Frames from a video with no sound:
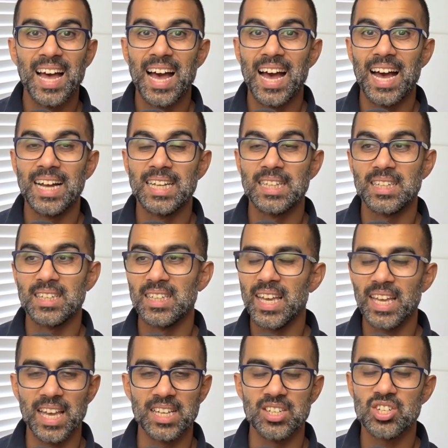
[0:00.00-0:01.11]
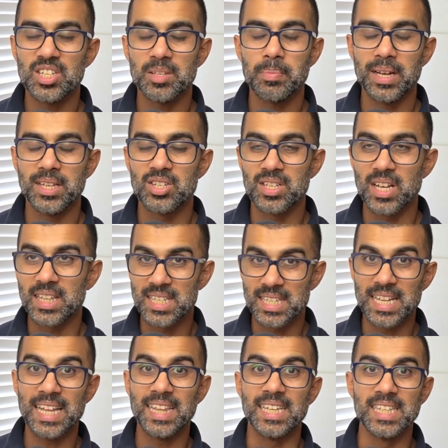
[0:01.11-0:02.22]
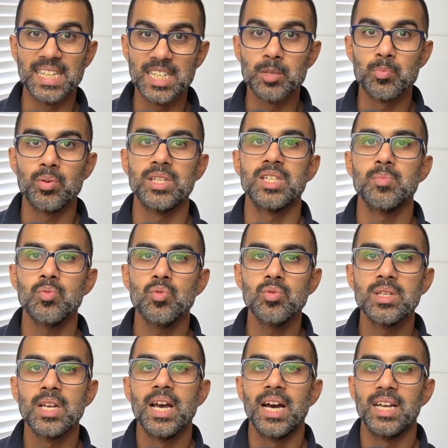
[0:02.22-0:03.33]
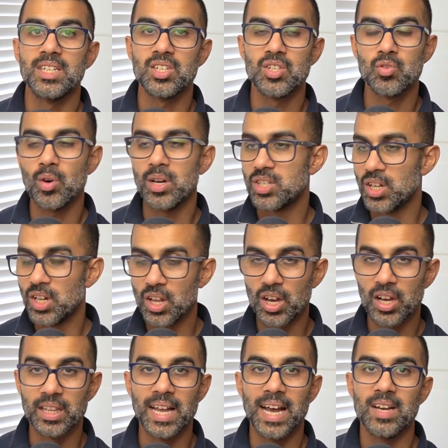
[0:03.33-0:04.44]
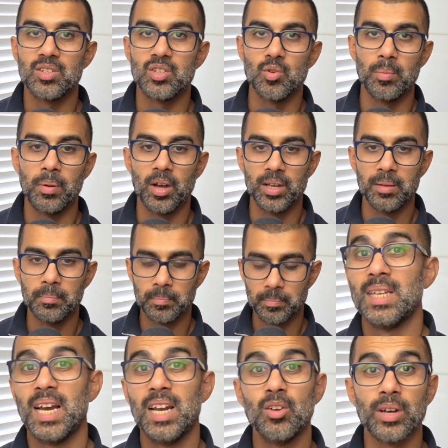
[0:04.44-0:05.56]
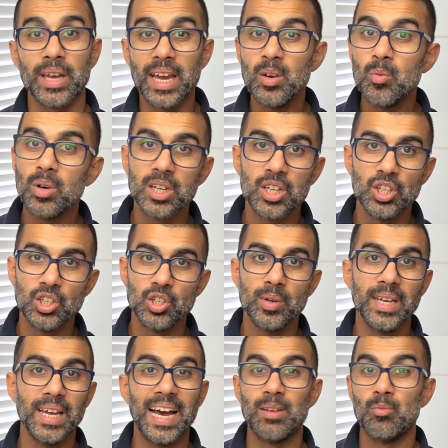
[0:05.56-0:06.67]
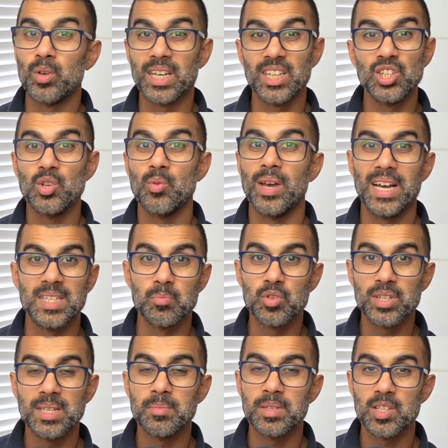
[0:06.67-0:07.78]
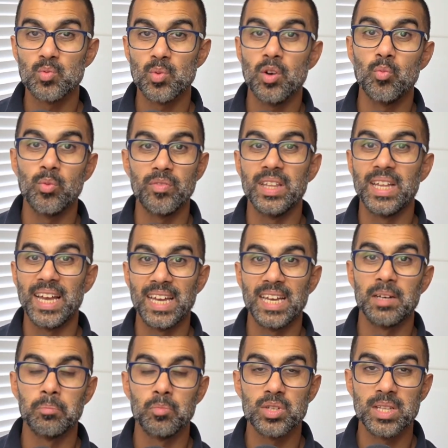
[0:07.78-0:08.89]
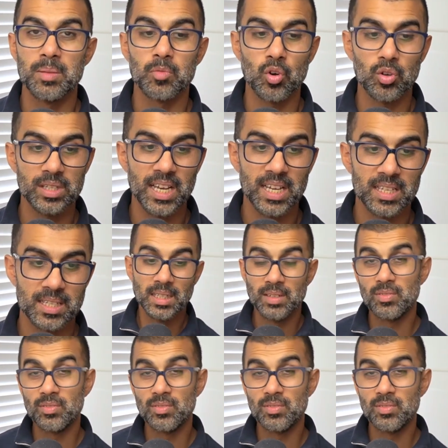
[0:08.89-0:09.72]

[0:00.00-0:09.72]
And yeah, it's just about just understanding these principles and just trying to learn how to apply them. And look, anyone can do it, and we can do it as Muslims as well within a Muslim context.